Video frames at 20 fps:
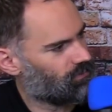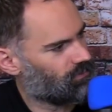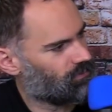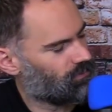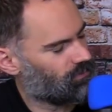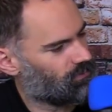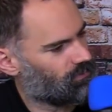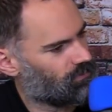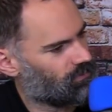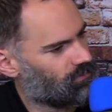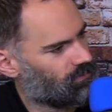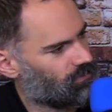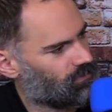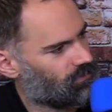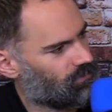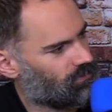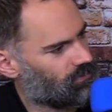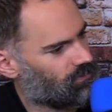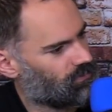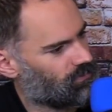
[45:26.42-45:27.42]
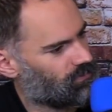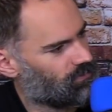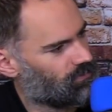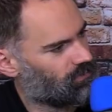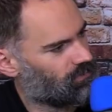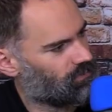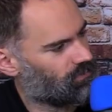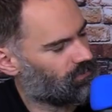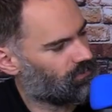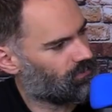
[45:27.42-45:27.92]

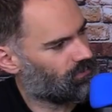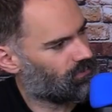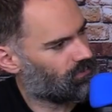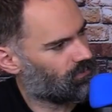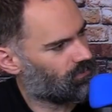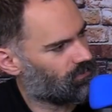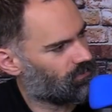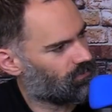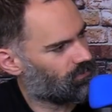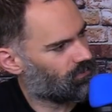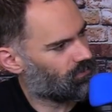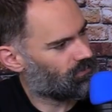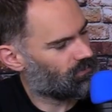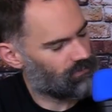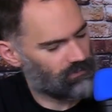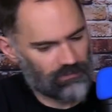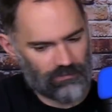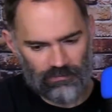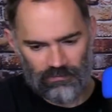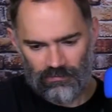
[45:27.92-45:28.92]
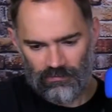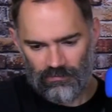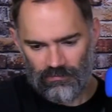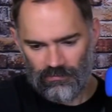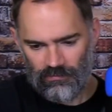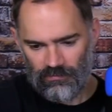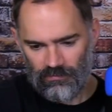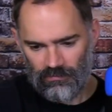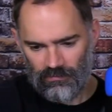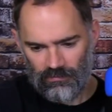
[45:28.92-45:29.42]

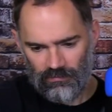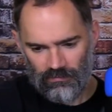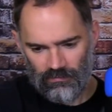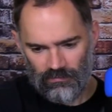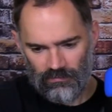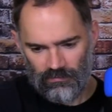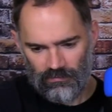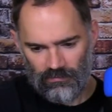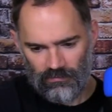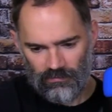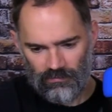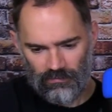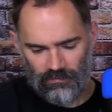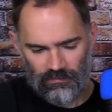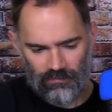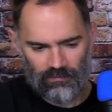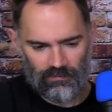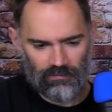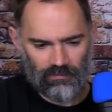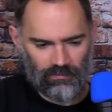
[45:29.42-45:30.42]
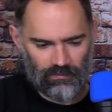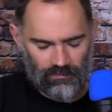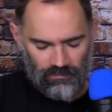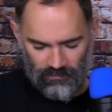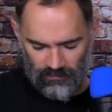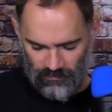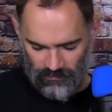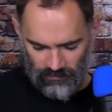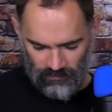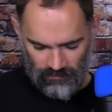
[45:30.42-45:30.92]

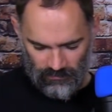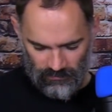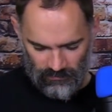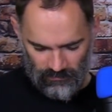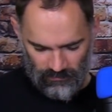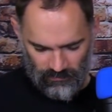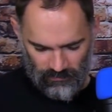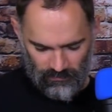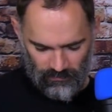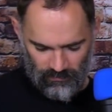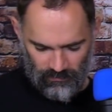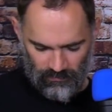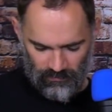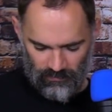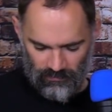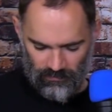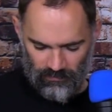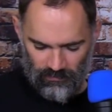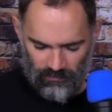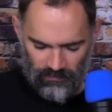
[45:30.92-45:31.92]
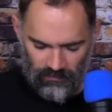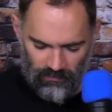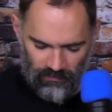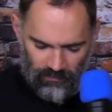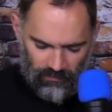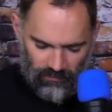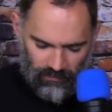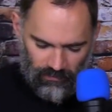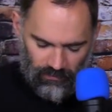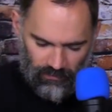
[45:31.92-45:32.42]
[no speech]